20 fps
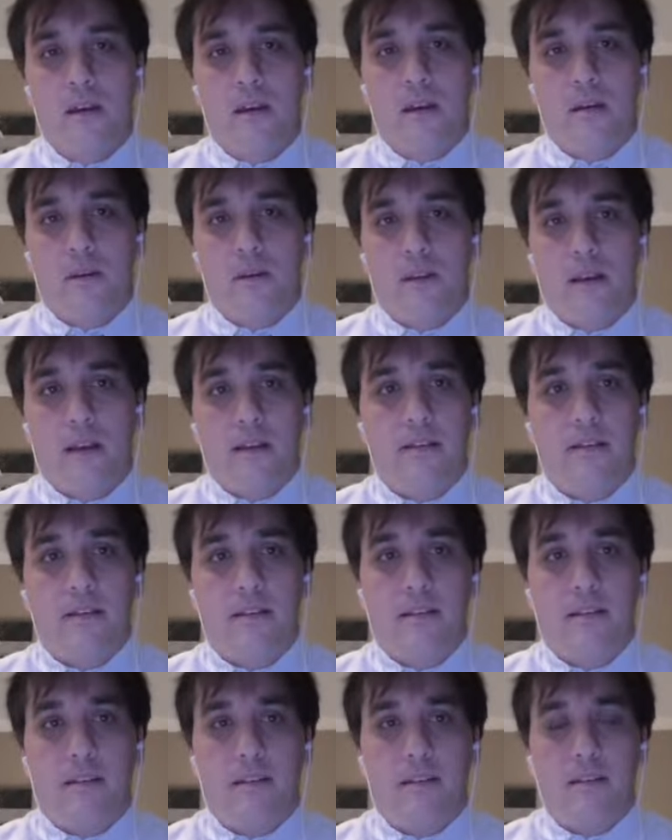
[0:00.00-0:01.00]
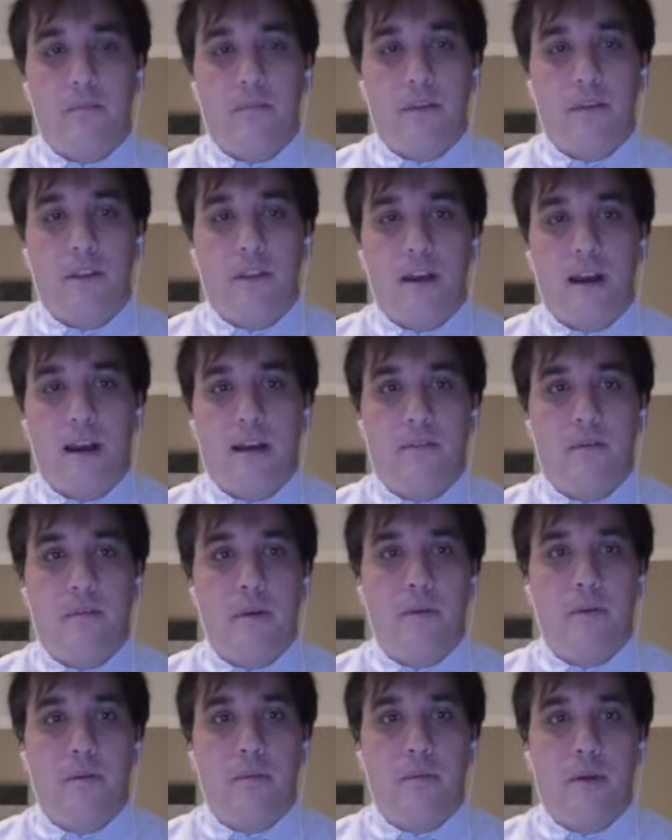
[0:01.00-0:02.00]
But yes, this is something you have to
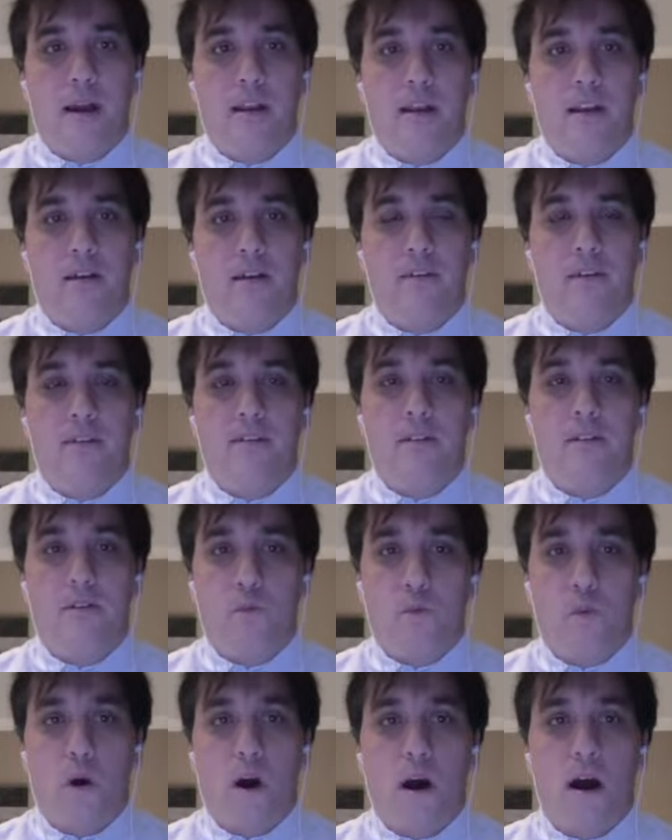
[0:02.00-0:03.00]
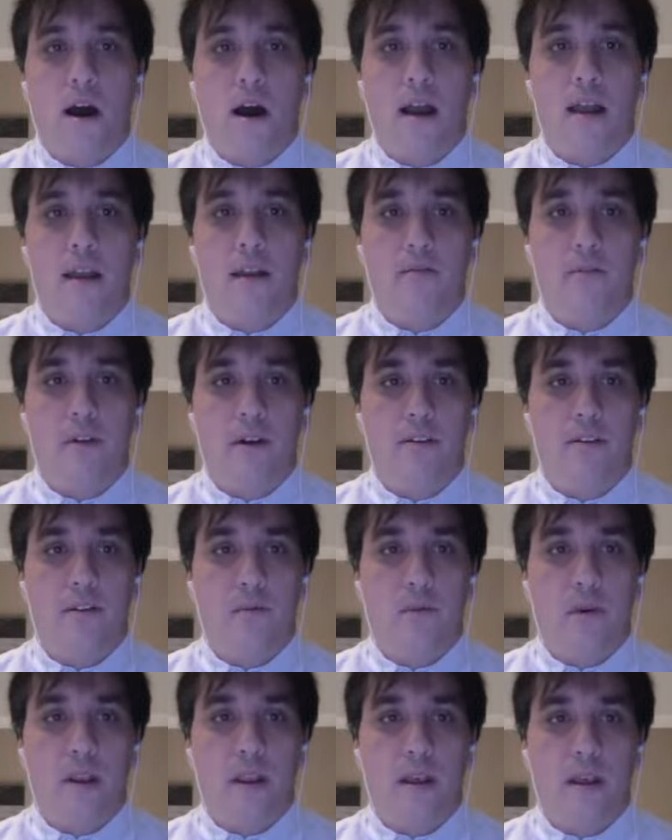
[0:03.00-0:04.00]
be reminded of. This is why Russia
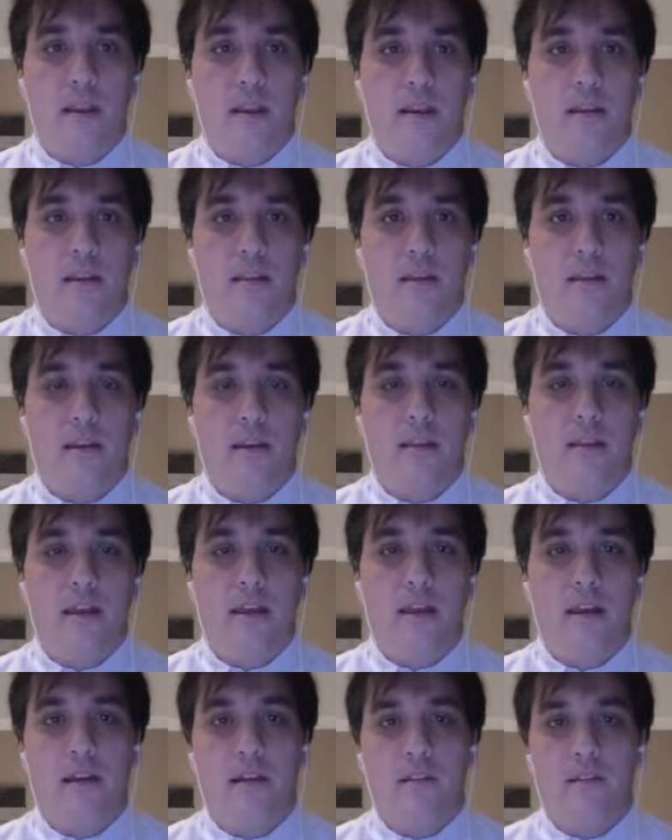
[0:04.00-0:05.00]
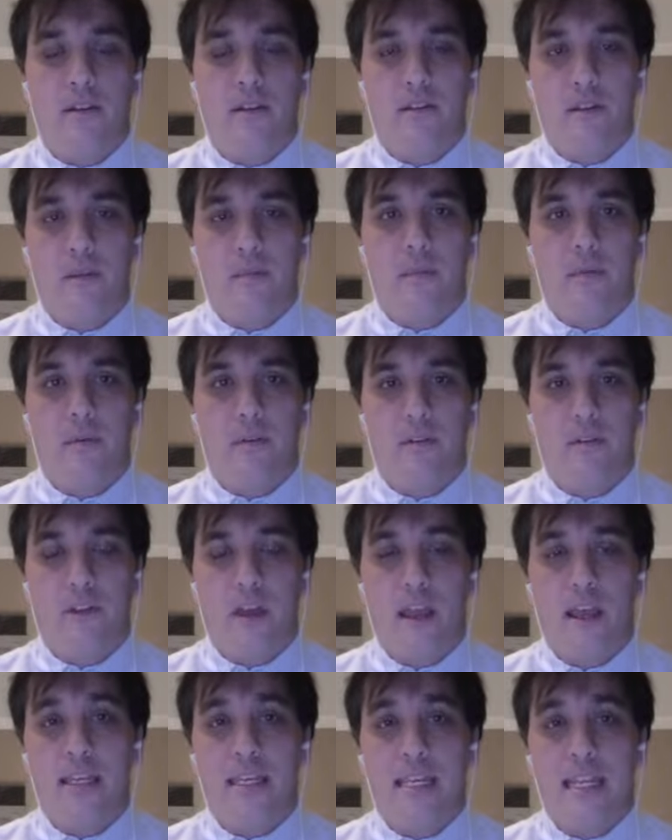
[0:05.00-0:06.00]
went in. They, they there's a
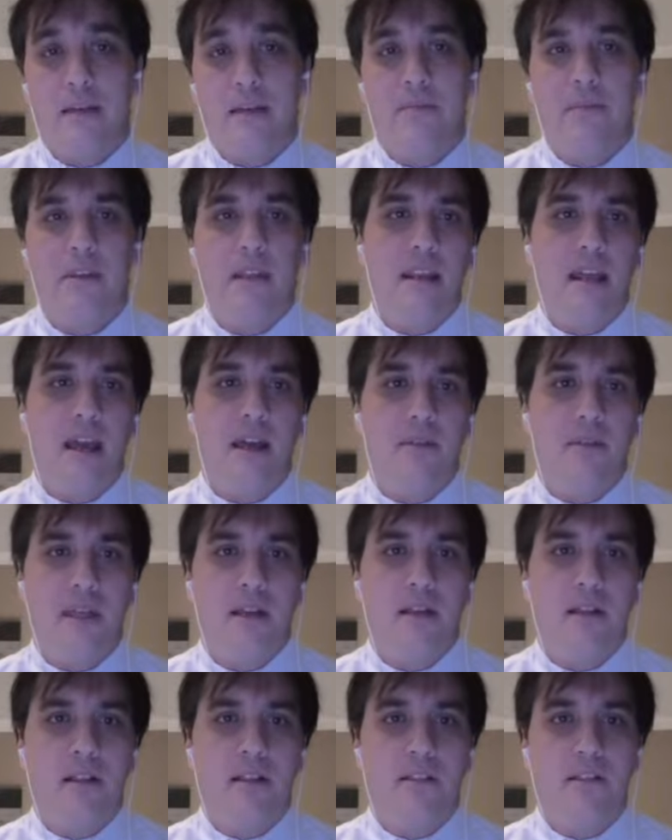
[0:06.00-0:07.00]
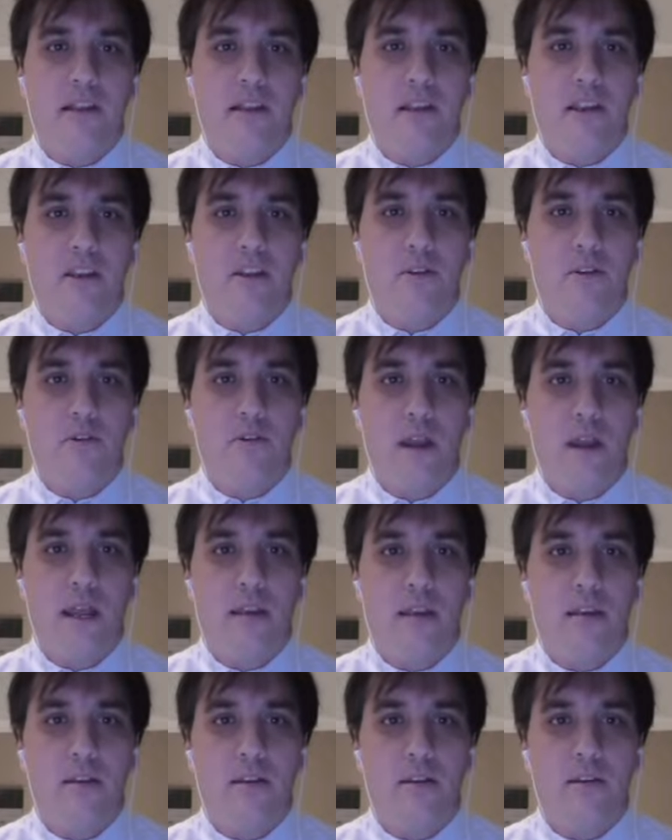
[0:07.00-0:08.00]
they attempted ethnic cleansing in
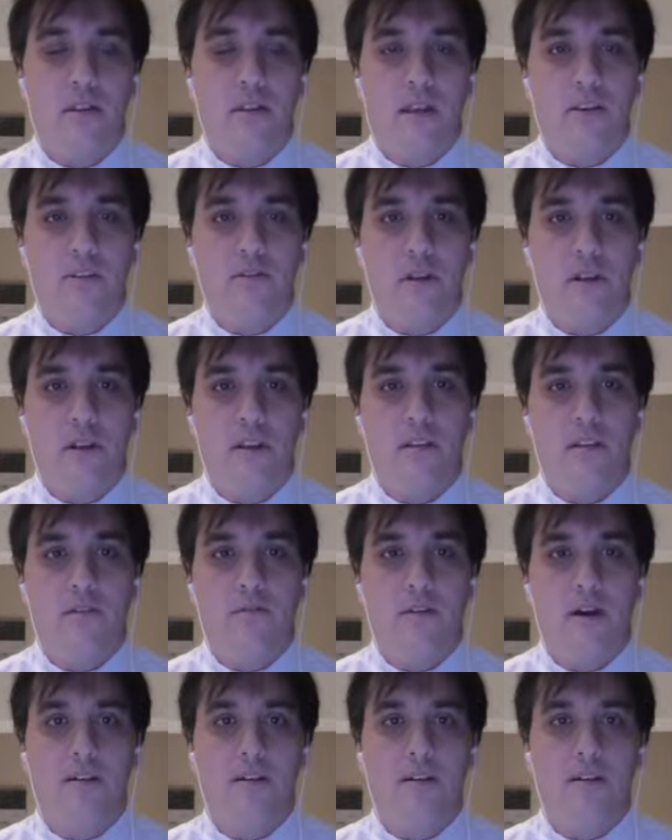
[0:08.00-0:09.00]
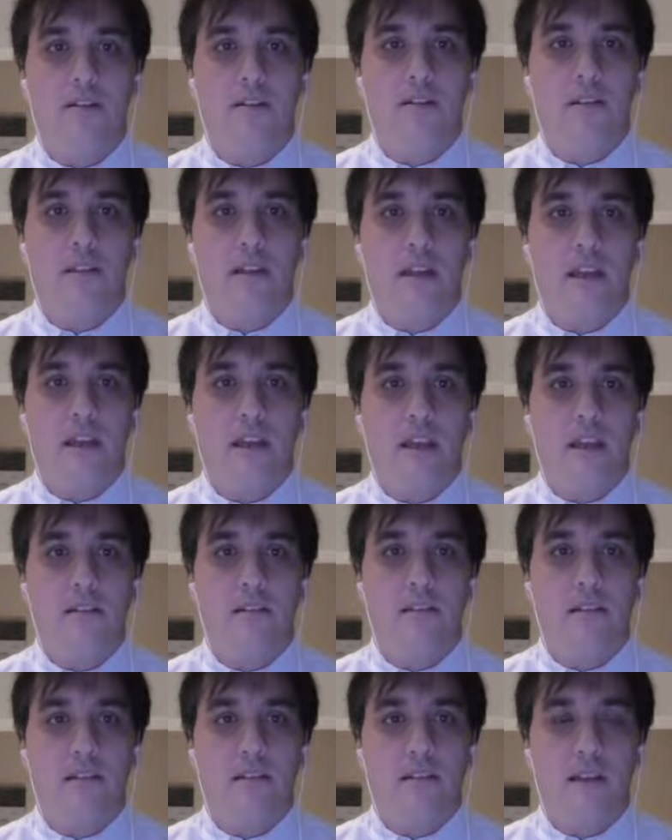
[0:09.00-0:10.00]
Ukraine too. They treated the Russians in the
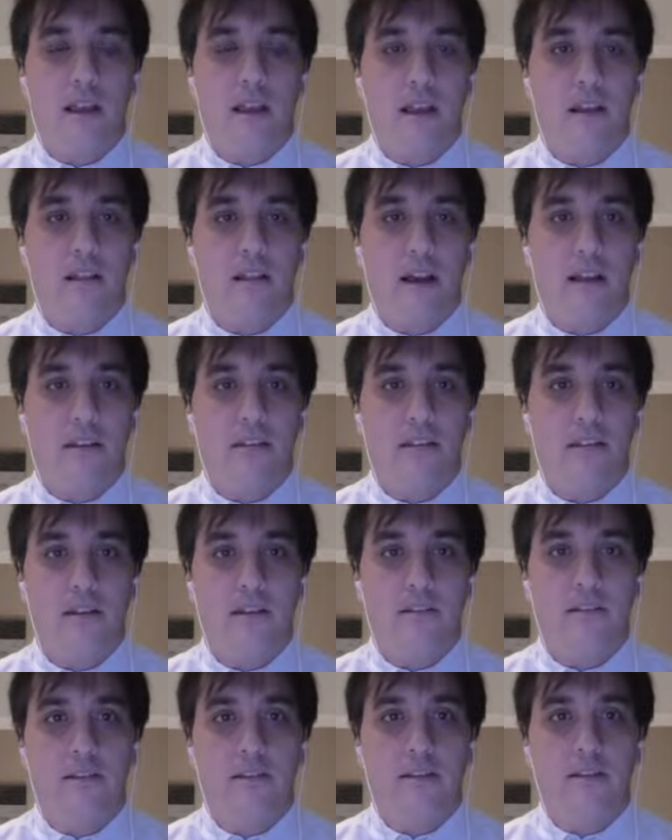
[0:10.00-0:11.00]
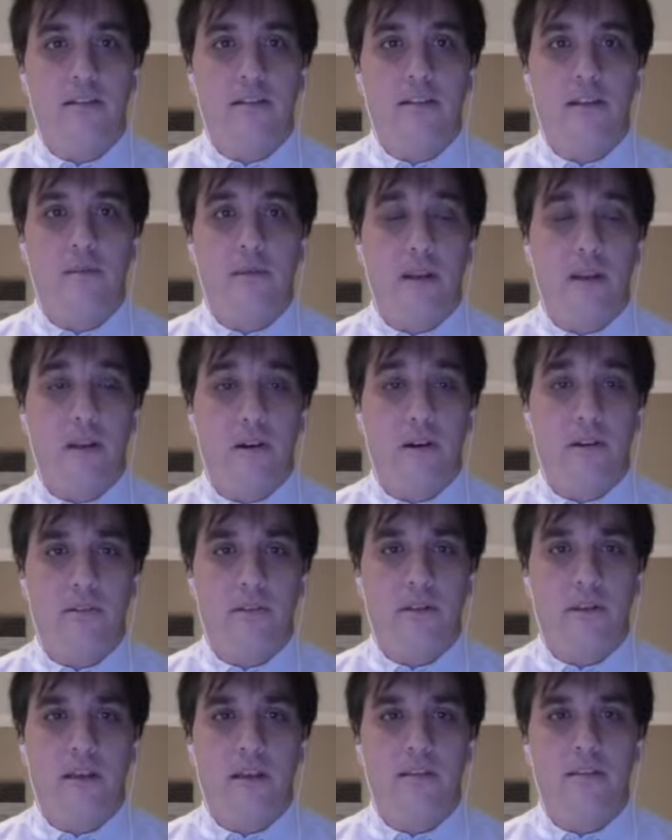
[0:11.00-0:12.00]
east as second class citizens. They made laws
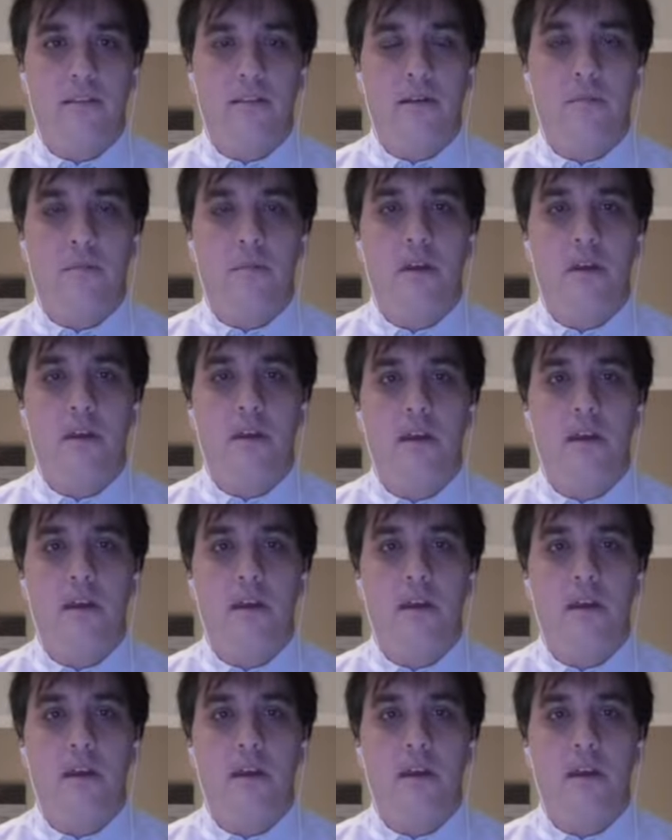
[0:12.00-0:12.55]
against them.